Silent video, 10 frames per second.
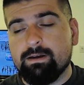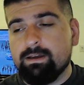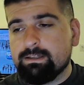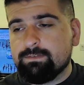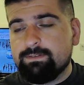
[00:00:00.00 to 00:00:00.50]

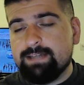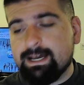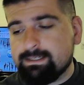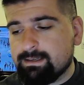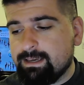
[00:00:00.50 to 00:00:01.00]
It's a
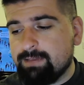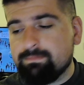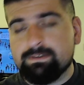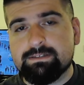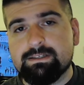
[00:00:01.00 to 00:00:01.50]
fantastic game
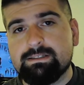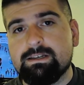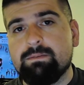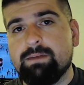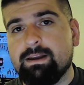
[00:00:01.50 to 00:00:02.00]

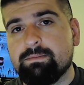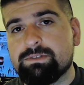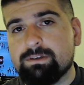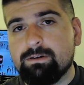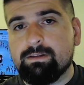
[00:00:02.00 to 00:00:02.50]
system, and I'm
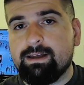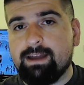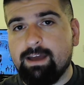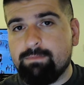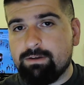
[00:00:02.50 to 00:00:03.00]
so glad I
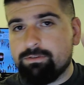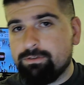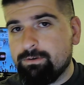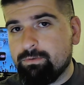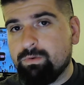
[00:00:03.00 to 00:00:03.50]
have my
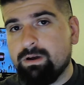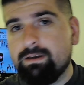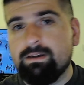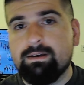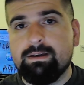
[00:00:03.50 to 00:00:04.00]
third one
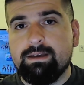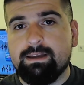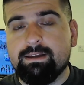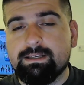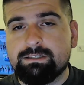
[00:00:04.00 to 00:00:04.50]
in
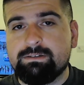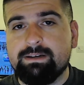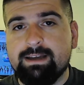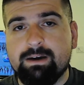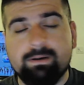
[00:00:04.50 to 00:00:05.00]
history
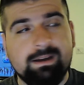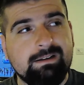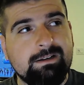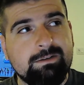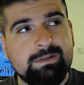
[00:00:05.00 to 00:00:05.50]
now, and you
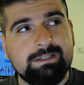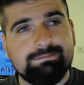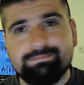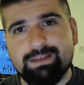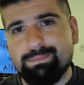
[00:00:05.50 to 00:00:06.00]
know what?
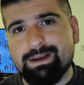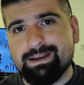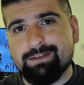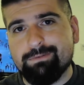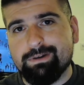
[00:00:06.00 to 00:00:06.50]
I'm not
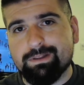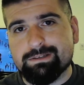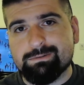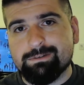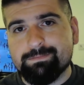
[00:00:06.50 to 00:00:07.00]
getting rid of this
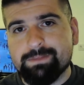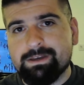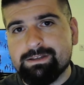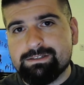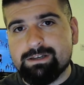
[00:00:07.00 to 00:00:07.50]
one.
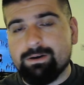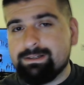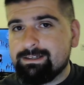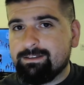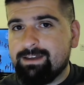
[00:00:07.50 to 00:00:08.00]
So
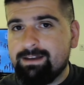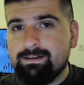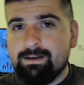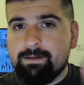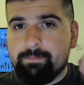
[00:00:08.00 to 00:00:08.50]
until then,
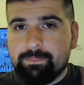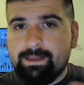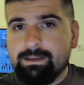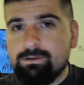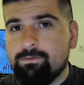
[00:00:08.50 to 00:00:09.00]

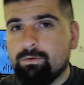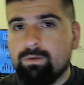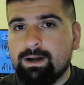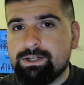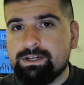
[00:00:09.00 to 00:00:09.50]
thank you for
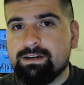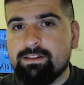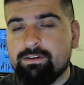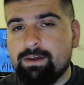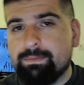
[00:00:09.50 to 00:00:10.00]
watching
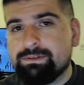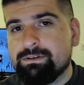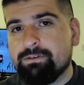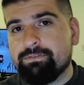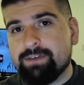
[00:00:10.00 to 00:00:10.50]
another
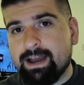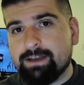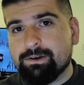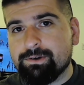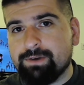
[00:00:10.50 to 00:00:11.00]
episode of
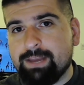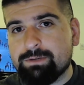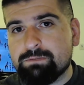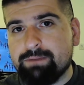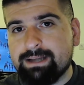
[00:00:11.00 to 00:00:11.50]
Gaikoku
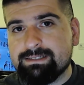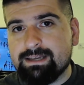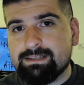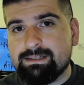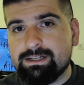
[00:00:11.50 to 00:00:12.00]
Gamers
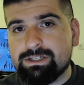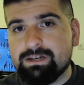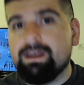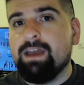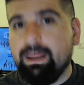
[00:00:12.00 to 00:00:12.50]
Bite-Sized Edition,
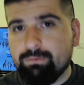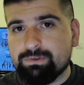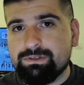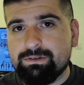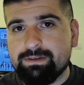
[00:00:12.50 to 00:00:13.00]
and we'll
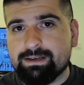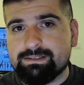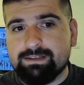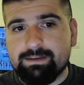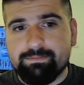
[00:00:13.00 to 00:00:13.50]
see you next
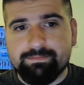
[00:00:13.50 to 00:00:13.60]
time.